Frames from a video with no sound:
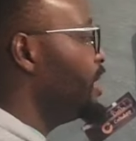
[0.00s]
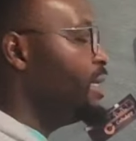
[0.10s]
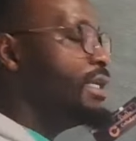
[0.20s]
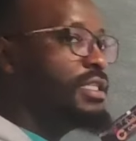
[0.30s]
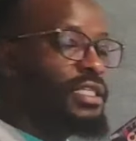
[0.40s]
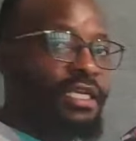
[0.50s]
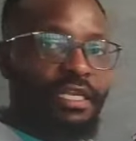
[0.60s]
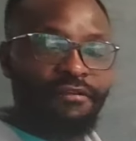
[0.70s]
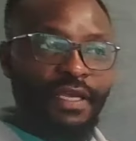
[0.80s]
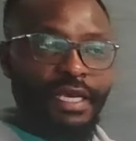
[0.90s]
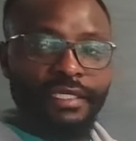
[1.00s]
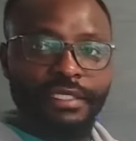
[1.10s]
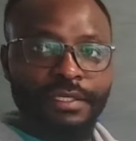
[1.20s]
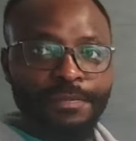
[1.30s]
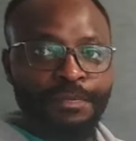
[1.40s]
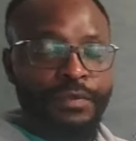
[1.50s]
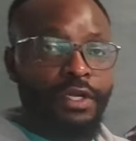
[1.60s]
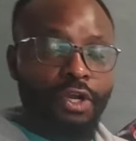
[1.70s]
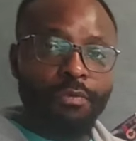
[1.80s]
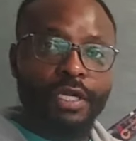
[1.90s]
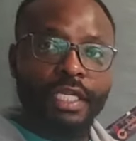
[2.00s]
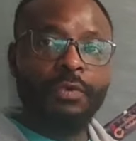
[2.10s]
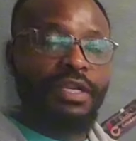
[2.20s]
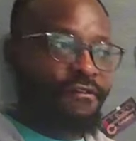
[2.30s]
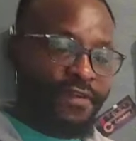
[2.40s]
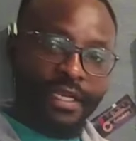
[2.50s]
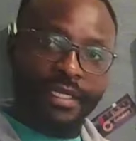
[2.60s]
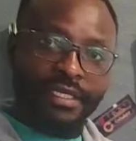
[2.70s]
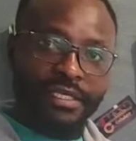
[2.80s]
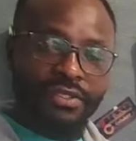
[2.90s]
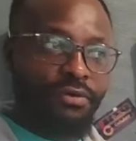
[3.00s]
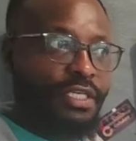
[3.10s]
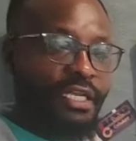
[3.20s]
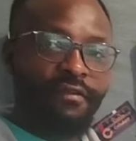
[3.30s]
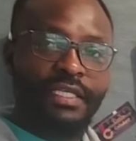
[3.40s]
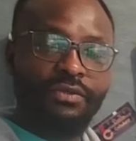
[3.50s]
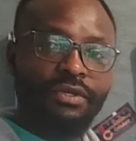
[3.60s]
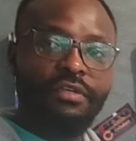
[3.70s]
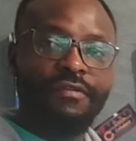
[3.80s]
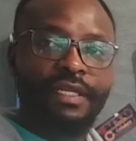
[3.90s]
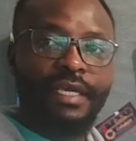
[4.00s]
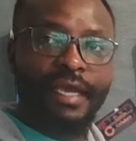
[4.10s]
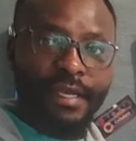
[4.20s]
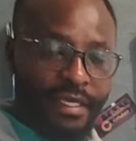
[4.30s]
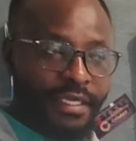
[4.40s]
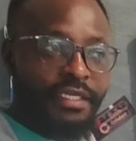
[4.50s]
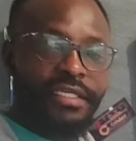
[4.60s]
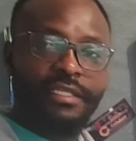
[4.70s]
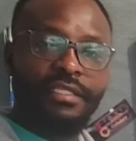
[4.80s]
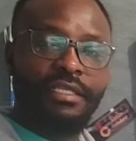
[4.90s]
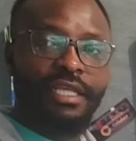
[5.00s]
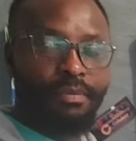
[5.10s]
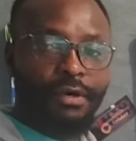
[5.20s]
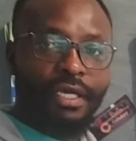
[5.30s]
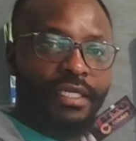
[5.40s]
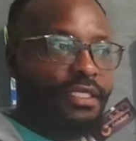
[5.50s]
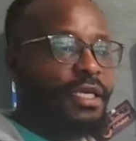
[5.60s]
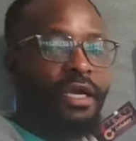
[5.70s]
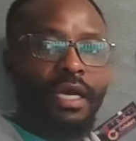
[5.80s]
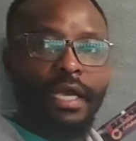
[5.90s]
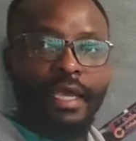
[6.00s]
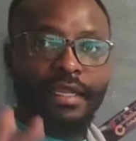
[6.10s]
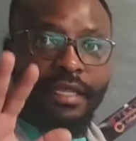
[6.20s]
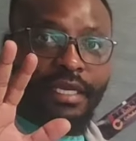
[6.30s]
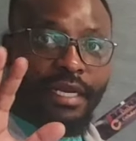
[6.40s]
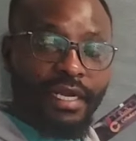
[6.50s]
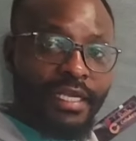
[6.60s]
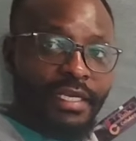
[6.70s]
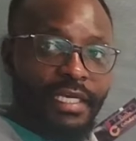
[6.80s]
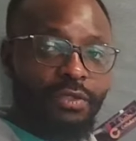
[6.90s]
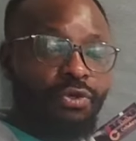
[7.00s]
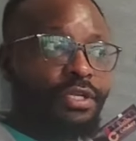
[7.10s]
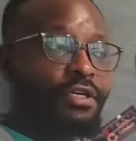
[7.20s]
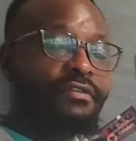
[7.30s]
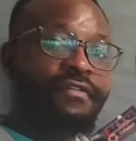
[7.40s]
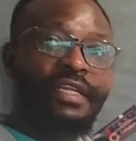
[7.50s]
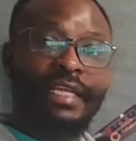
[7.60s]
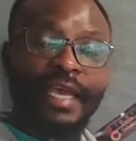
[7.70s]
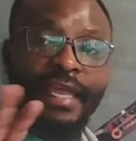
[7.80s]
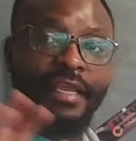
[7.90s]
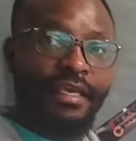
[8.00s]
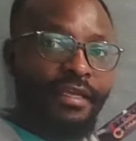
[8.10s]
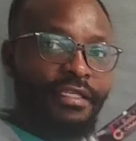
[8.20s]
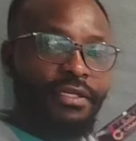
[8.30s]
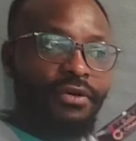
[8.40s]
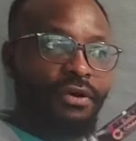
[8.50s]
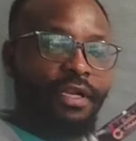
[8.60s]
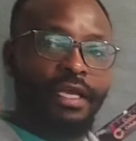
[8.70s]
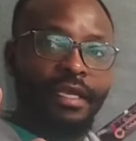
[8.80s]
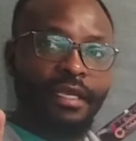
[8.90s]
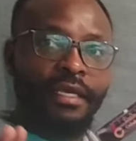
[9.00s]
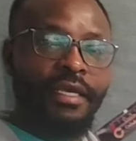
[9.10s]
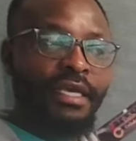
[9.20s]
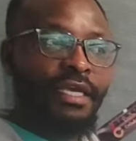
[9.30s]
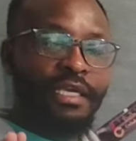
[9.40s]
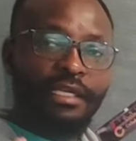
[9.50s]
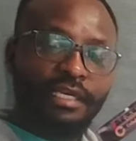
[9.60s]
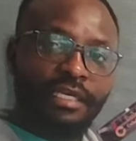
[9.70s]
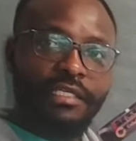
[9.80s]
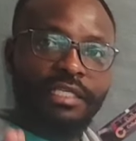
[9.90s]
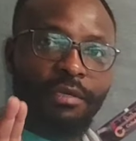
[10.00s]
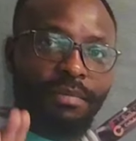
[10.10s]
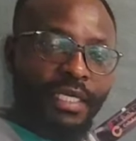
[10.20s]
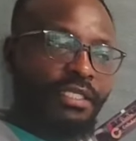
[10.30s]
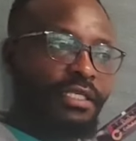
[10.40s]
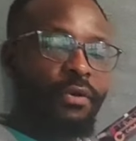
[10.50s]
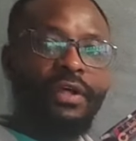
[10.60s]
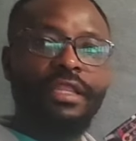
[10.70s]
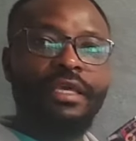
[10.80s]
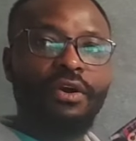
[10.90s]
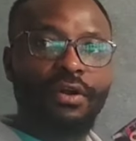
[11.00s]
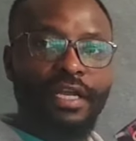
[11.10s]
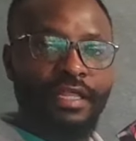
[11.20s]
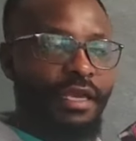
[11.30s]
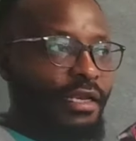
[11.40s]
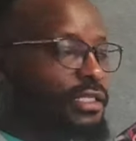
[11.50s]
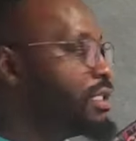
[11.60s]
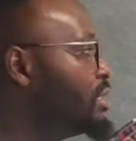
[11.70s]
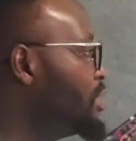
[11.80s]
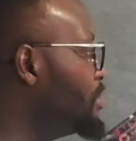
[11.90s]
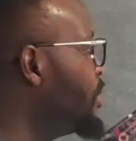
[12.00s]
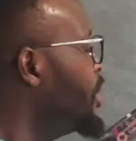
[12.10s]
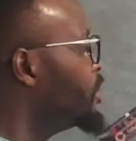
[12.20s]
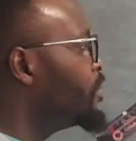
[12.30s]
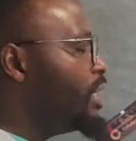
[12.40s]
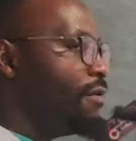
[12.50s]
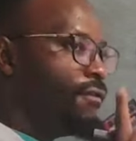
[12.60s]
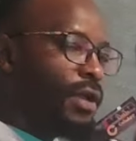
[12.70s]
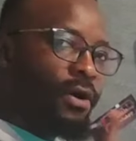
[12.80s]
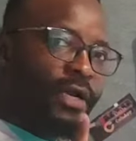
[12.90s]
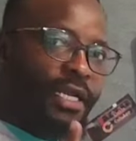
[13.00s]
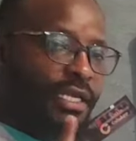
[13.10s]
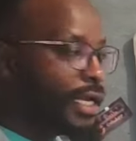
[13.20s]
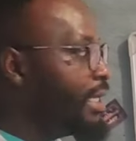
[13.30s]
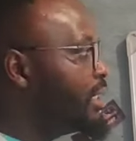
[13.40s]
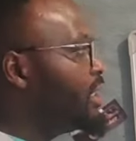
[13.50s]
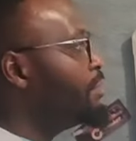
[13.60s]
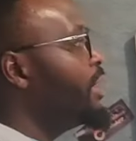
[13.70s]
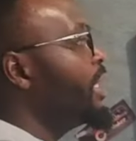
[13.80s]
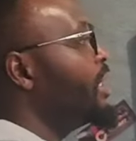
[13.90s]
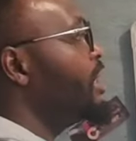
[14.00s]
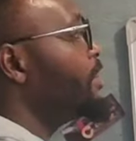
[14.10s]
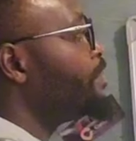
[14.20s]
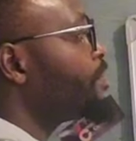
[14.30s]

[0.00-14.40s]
really insignificant. Nobody will feel it. So drivers will not feel any increase in the pocket, and that riders will not feel any heat or any increase in pricing when they order their next trip. So if you're ordering any trip that is